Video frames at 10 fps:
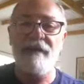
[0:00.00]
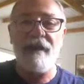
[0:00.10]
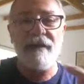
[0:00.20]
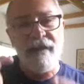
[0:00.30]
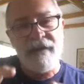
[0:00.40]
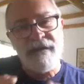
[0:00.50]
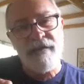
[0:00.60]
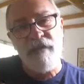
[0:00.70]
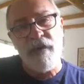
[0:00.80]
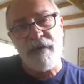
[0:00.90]
And that's the
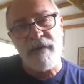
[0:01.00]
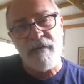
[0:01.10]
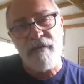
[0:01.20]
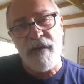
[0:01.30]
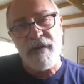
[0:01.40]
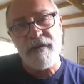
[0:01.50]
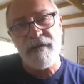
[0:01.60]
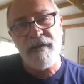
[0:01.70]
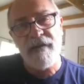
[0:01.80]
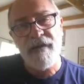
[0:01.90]
important part.
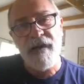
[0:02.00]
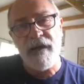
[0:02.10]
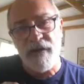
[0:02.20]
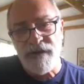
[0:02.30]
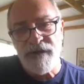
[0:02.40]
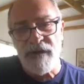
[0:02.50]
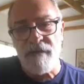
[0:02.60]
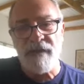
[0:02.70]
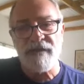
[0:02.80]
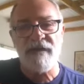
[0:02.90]
I consider
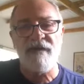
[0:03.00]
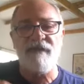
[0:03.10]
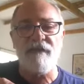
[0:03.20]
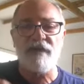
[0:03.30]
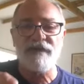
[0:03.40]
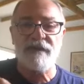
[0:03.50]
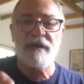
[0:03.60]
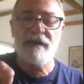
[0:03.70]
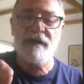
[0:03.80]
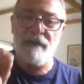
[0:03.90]
myself more
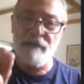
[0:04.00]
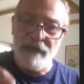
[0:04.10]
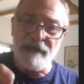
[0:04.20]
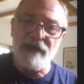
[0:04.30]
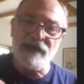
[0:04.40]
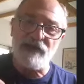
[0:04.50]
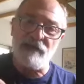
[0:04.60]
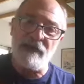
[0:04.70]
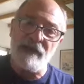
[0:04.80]
a mental swimmer.